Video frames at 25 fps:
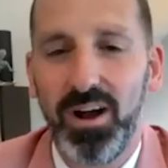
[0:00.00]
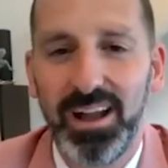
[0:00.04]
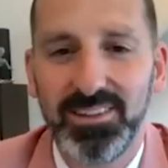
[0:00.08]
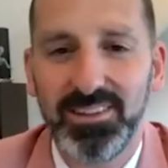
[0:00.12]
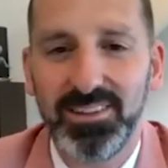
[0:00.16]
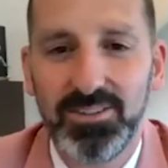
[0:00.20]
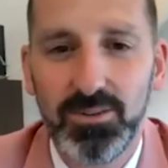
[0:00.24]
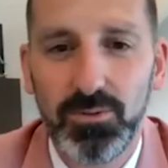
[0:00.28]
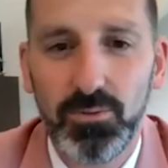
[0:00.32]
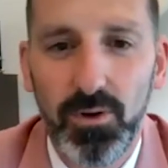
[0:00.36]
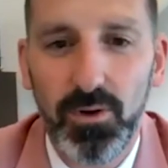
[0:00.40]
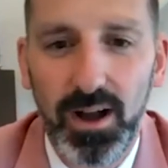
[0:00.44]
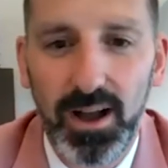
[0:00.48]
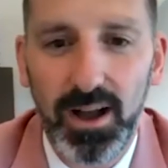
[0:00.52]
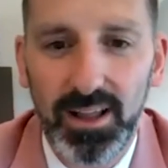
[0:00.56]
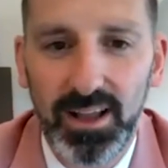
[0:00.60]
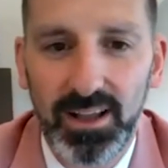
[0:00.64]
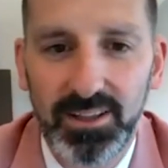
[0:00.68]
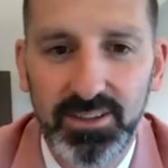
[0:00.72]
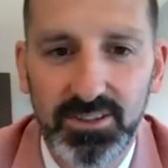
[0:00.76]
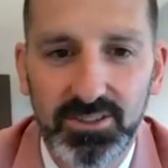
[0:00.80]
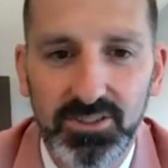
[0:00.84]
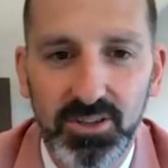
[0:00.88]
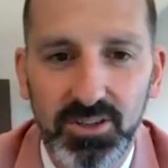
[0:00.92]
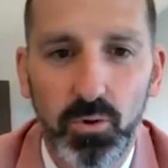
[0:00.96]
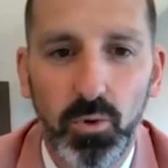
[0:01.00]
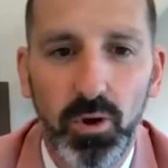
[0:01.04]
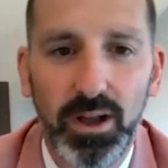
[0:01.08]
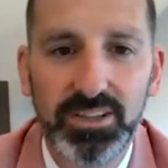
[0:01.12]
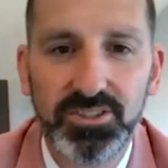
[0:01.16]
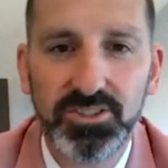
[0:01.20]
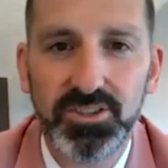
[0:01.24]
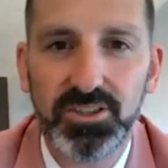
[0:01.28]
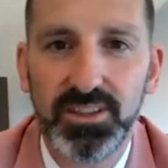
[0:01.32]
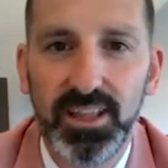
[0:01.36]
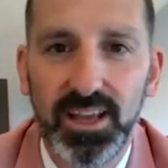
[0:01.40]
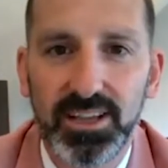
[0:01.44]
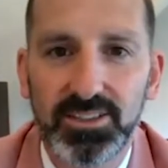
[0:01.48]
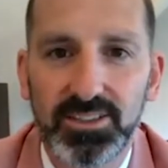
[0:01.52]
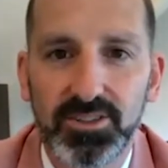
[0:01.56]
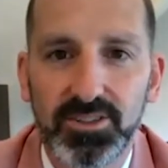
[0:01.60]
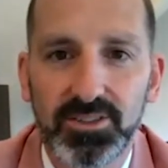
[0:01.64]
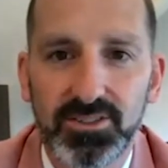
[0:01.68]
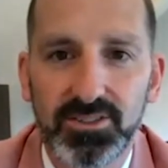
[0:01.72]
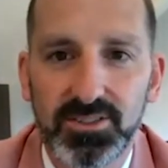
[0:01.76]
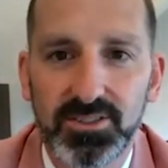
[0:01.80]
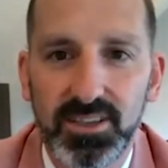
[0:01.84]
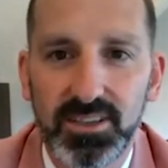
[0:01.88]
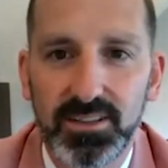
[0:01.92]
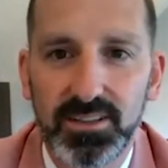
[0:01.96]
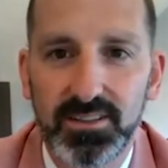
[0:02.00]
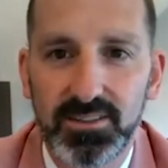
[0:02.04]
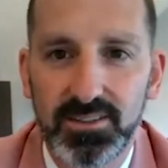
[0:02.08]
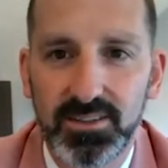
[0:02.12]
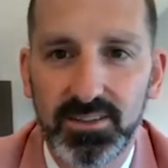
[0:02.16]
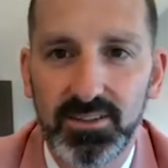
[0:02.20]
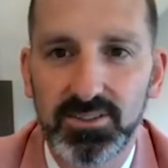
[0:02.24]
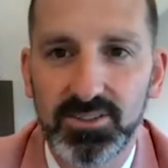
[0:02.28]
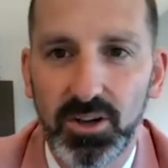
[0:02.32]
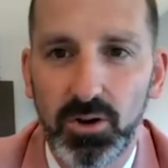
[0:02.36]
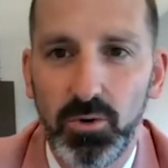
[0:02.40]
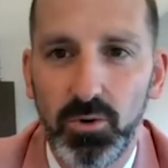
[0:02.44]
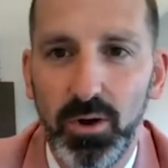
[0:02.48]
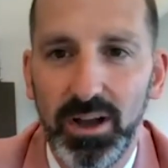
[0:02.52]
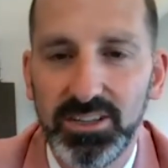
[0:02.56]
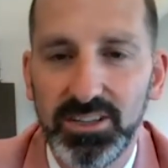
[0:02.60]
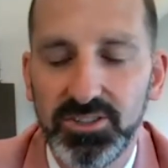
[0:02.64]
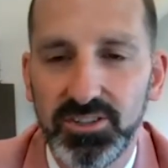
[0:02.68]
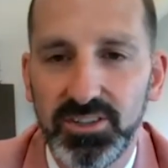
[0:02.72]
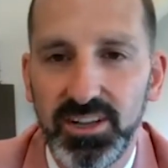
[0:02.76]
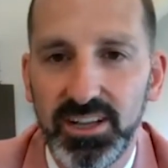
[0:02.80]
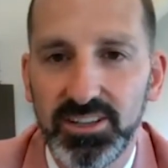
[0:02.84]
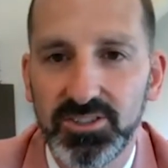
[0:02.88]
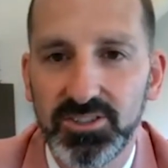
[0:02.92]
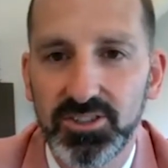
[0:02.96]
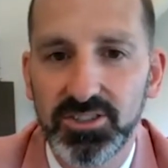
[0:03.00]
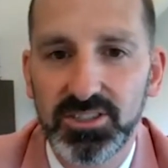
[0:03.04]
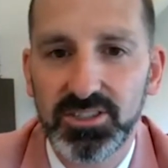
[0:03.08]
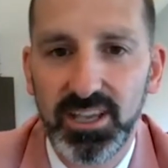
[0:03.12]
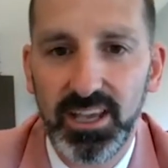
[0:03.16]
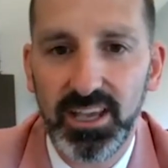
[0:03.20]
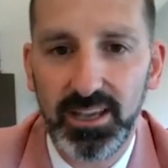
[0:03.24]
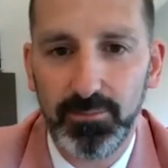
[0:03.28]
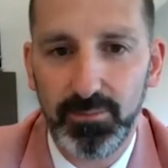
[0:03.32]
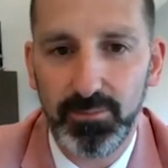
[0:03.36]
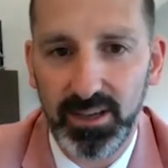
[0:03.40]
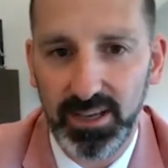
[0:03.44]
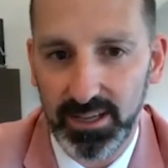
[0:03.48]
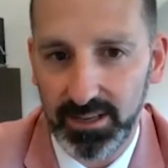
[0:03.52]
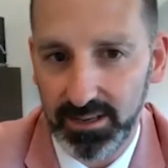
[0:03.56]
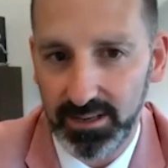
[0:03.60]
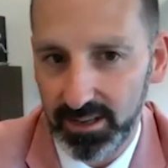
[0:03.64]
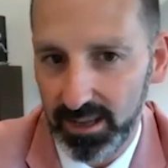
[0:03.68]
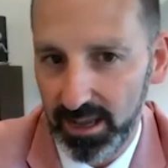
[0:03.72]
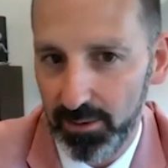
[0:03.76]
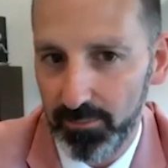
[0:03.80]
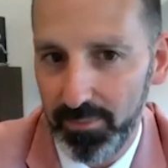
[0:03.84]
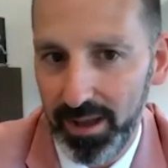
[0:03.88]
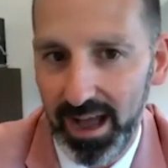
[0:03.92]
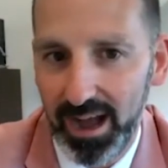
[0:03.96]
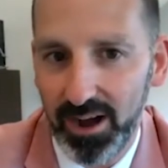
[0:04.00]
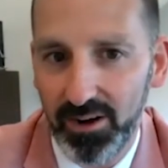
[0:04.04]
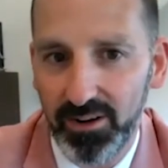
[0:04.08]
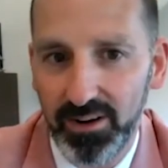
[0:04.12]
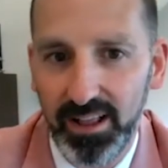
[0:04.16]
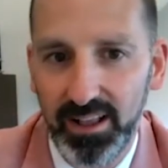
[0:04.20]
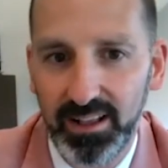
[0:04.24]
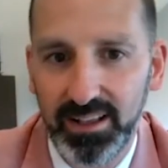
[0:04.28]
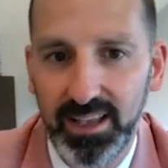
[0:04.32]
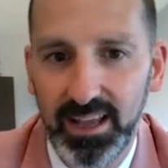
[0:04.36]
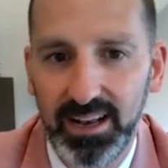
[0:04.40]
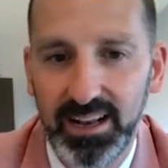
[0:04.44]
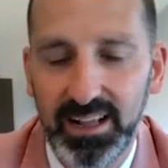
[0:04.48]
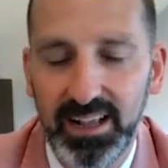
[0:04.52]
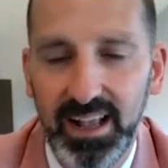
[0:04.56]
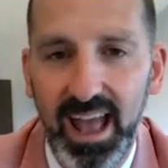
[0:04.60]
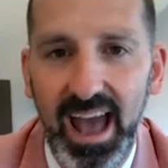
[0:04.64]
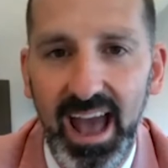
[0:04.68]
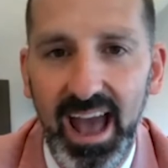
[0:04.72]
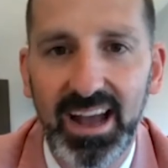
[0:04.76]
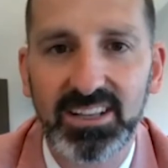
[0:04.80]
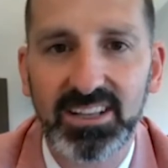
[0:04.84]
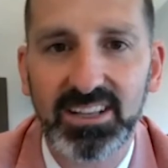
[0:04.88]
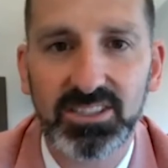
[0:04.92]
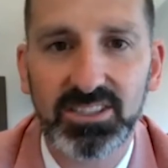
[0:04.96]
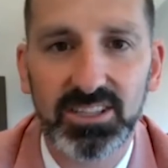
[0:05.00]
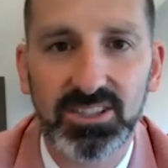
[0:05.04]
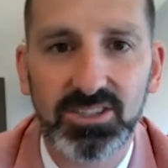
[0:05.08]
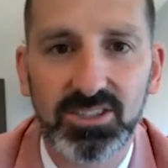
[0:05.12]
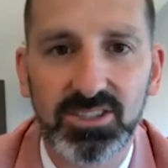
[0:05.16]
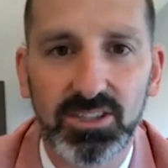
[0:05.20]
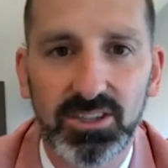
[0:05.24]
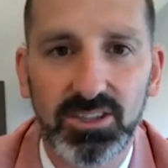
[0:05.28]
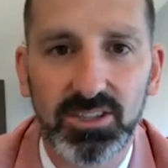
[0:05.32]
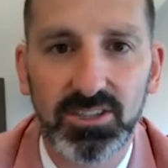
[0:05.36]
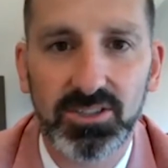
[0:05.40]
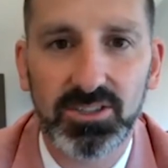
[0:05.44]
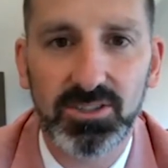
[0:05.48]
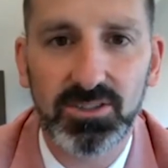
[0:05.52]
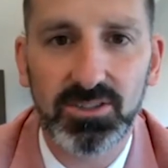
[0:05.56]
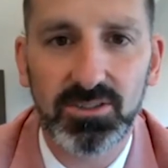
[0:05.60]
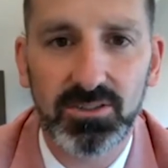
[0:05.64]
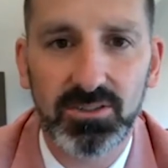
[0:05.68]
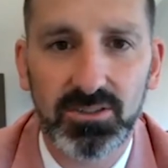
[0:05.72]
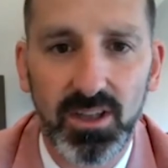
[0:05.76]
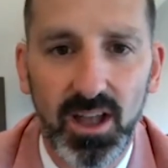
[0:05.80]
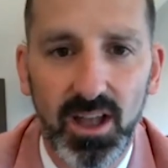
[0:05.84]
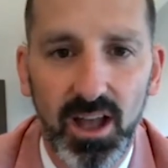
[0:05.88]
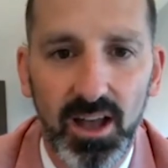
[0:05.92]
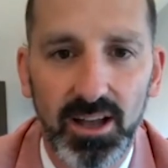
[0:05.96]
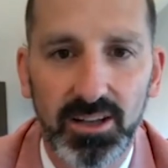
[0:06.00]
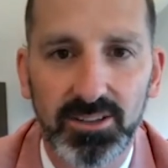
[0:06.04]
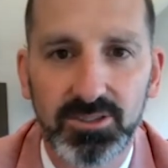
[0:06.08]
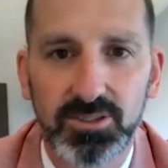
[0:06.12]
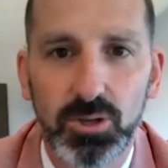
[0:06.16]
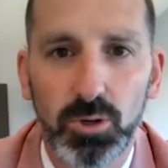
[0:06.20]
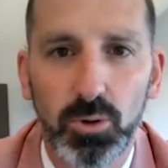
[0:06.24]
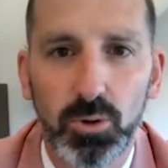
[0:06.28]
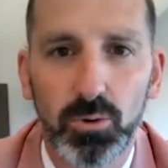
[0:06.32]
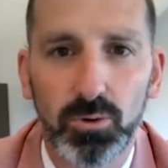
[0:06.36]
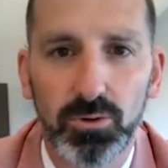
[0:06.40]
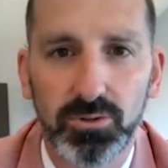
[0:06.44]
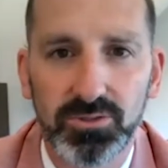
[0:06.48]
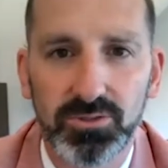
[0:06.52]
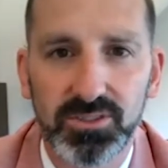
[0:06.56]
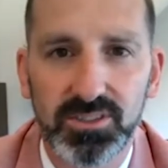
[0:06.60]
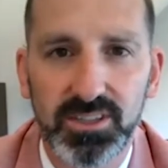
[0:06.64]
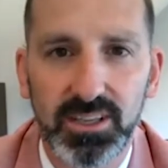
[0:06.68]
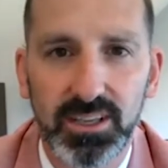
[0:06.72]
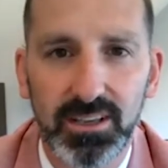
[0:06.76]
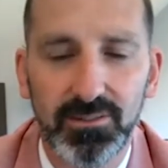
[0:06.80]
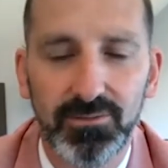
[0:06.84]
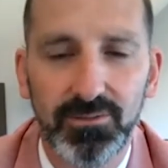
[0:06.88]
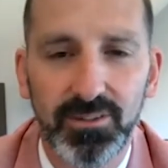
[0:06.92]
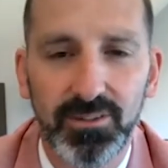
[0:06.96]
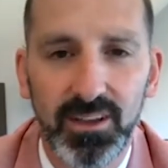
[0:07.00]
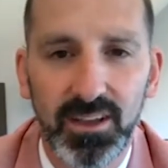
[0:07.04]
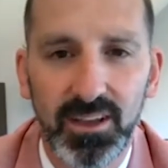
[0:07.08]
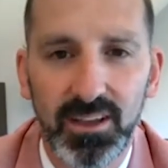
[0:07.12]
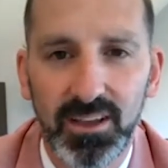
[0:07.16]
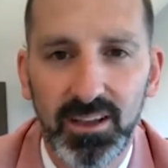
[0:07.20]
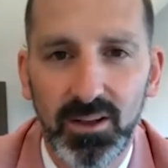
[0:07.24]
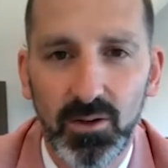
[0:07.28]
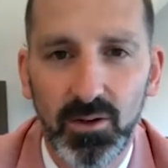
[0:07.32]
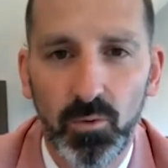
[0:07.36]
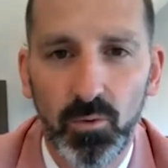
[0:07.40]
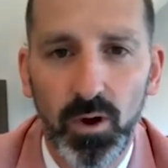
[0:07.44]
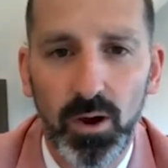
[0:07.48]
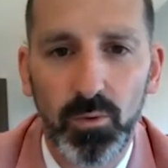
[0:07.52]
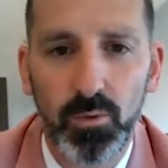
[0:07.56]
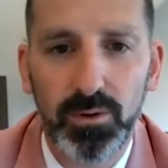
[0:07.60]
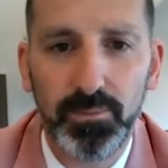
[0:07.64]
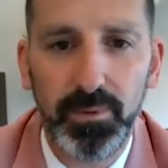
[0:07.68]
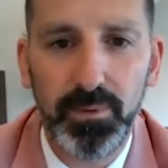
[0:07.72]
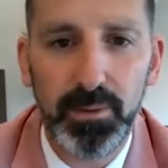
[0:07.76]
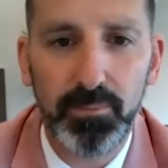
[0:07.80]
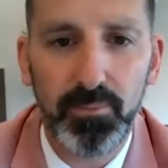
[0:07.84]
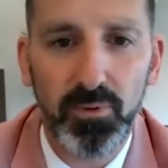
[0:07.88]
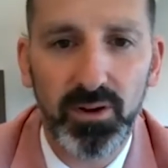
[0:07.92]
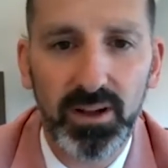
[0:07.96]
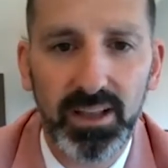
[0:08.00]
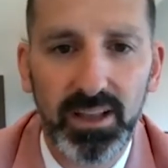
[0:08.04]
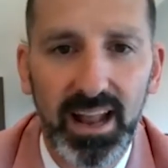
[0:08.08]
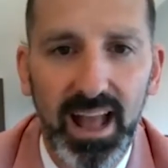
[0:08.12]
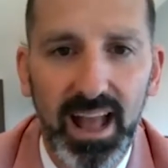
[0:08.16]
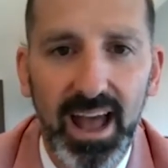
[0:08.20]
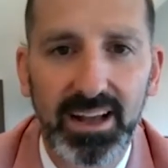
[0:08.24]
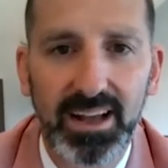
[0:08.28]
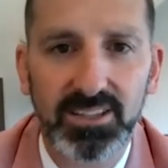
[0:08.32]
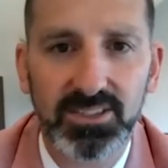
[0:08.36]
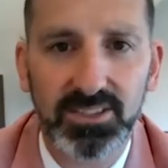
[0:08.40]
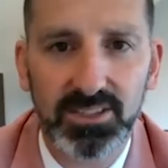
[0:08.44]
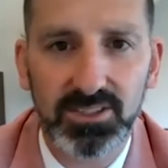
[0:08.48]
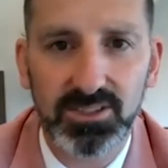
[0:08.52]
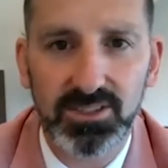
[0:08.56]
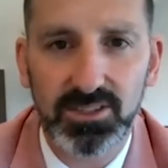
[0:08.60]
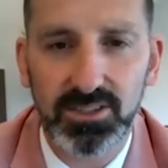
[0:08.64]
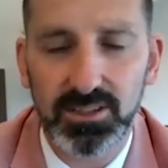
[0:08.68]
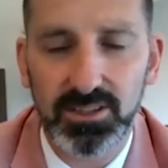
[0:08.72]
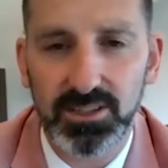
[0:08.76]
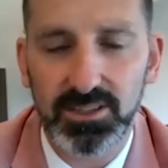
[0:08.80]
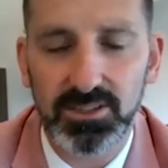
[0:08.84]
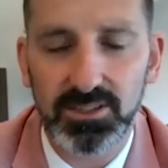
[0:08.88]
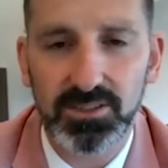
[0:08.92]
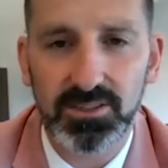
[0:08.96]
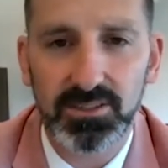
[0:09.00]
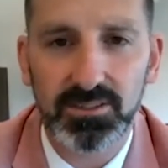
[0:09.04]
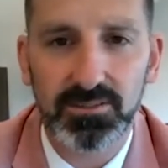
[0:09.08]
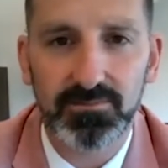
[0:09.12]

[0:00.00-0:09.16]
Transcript: do want, there's a question that just came in about getting access to this tool, Steve. Where would people get access to this?